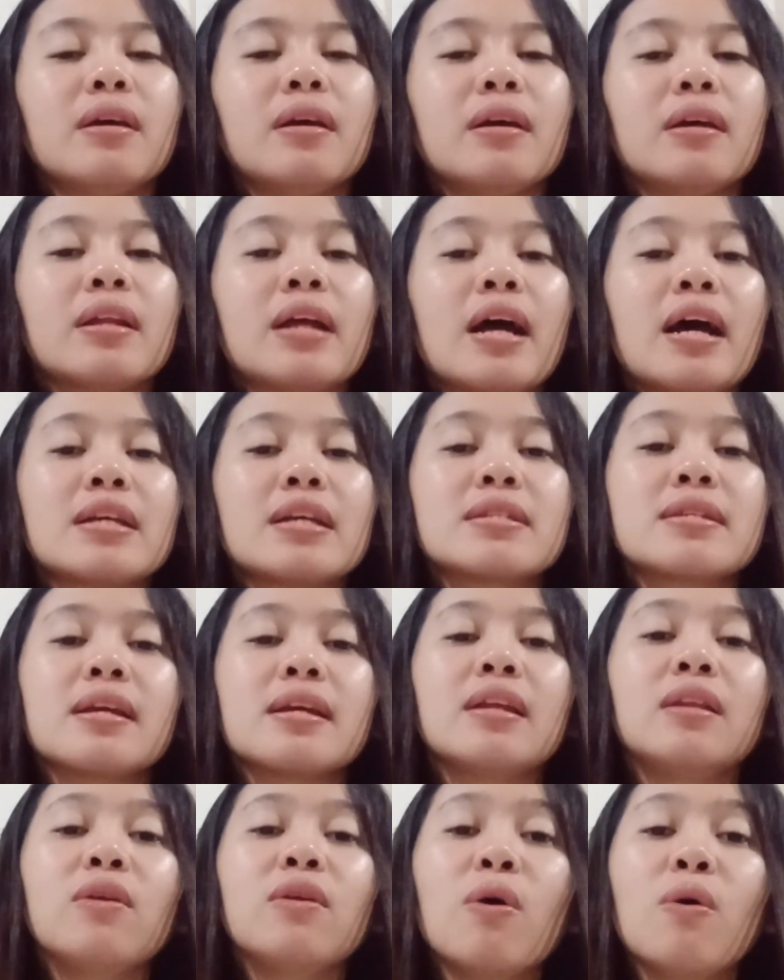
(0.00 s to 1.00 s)
it has
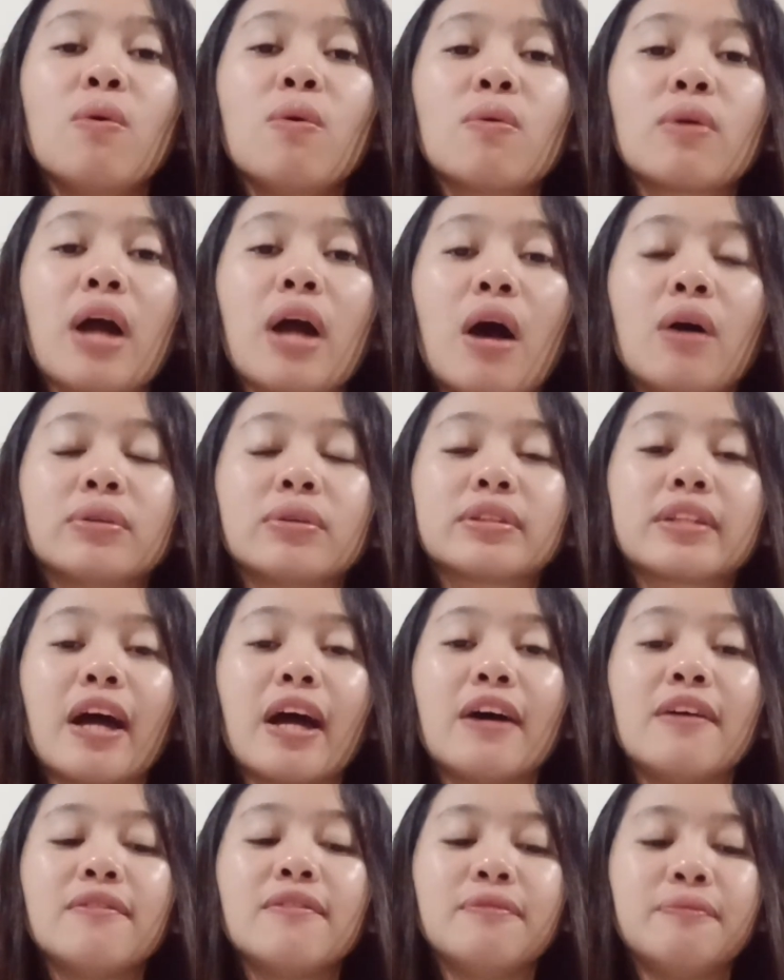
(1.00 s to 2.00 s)
a low count
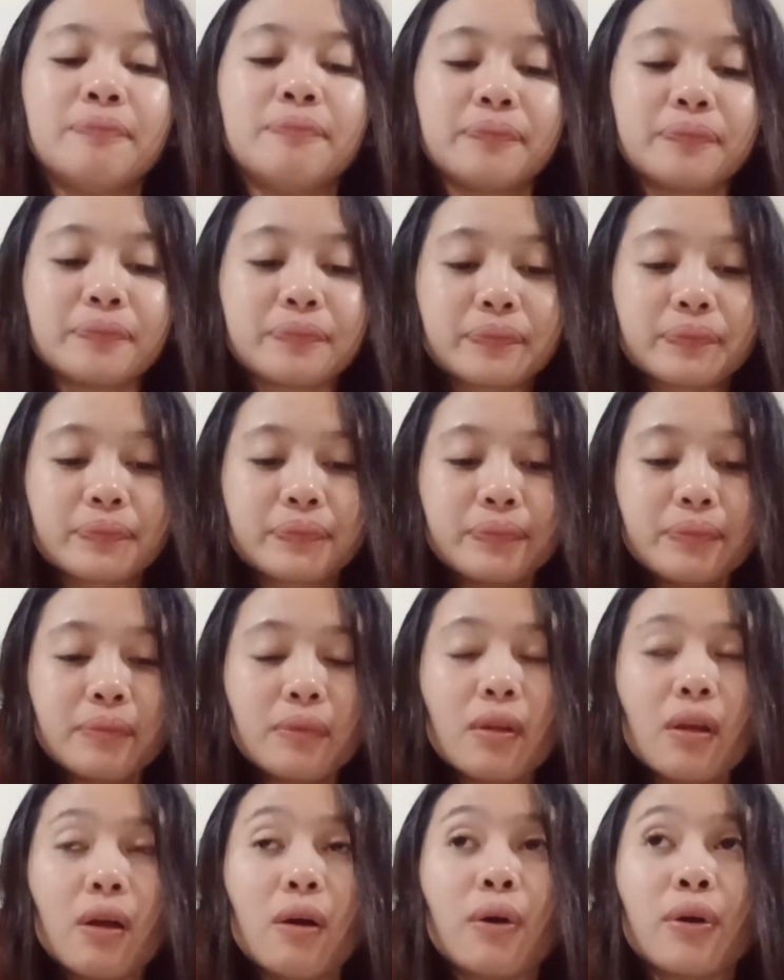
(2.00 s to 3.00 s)
of,
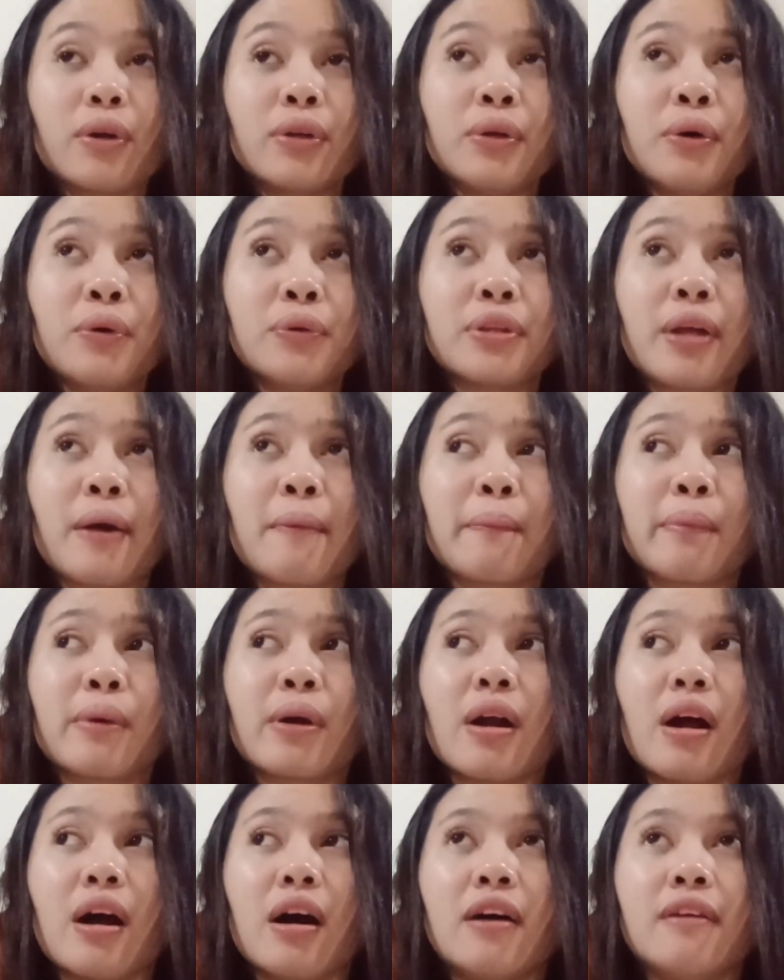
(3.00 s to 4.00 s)
or low
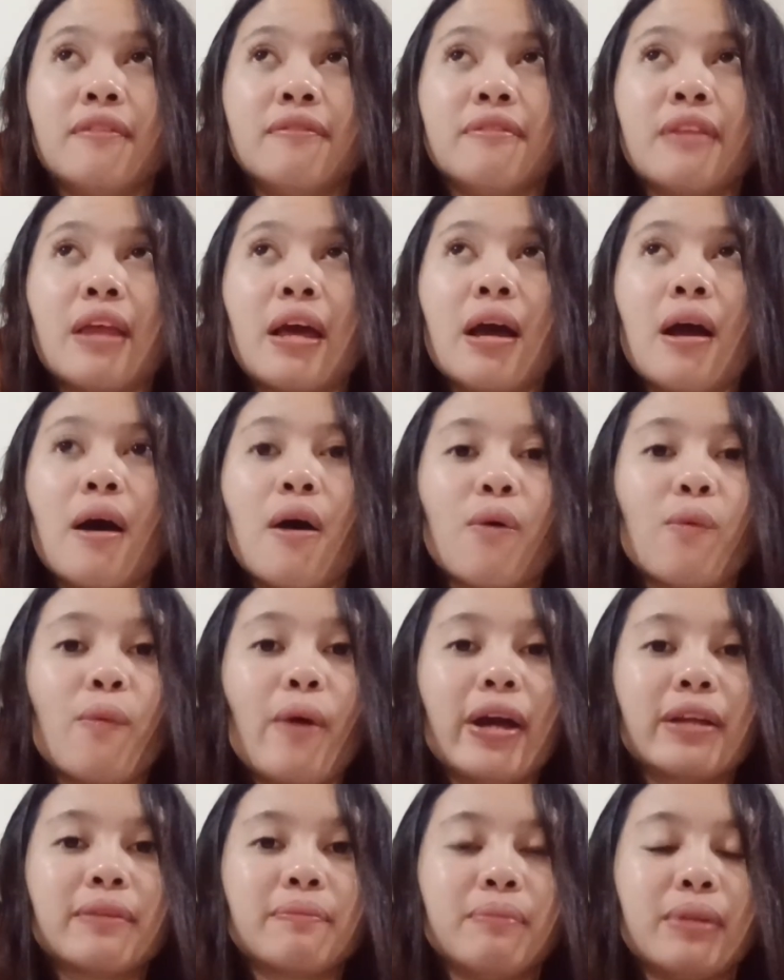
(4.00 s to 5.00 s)
number of
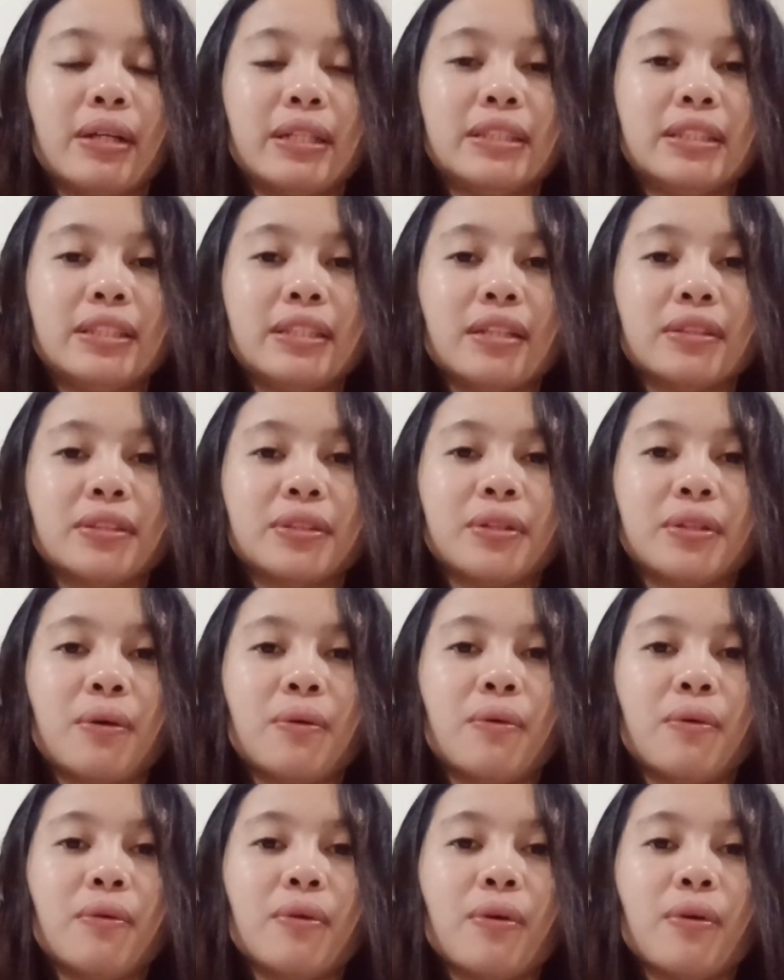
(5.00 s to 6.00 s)
white blood cells.
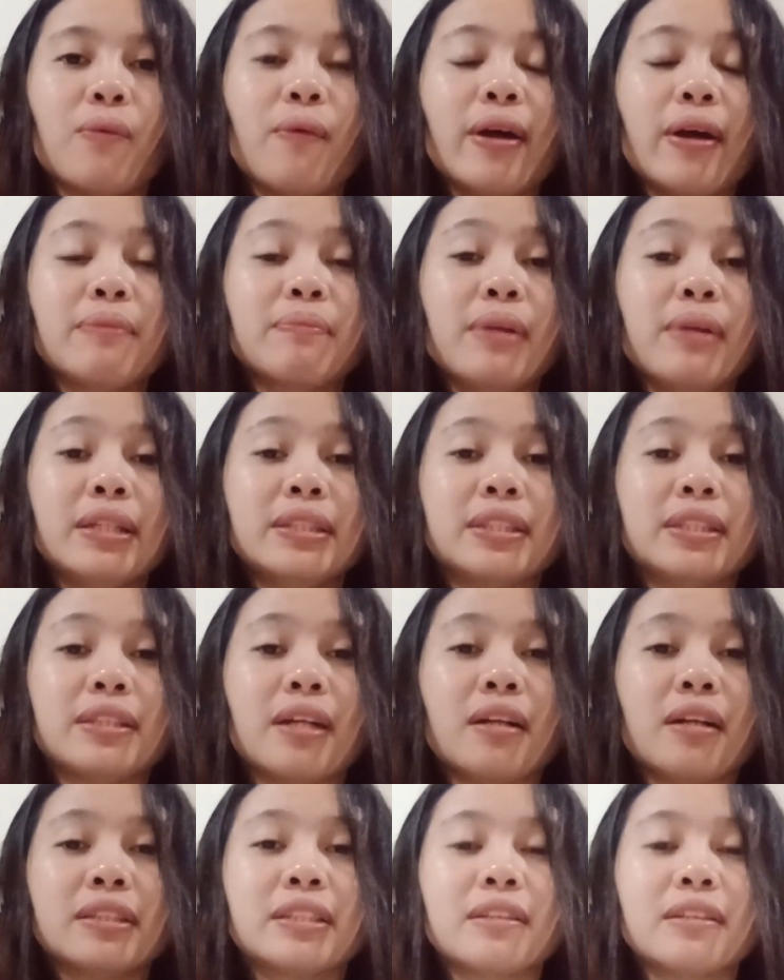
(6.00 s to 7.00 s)
So white blood
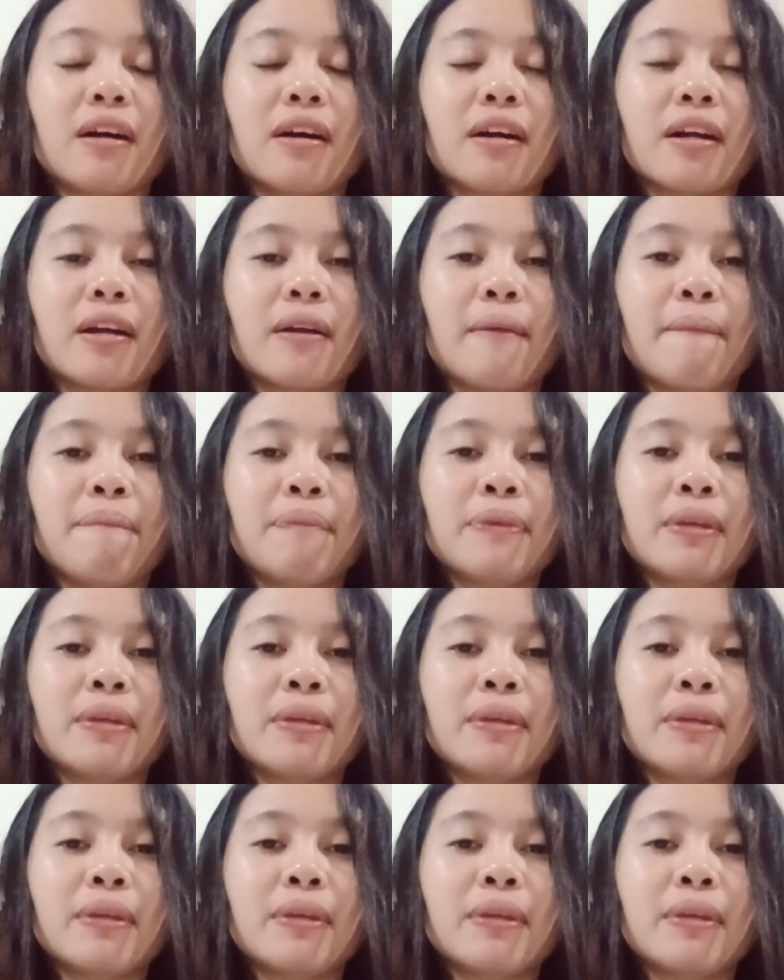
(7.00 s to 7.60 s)
cells are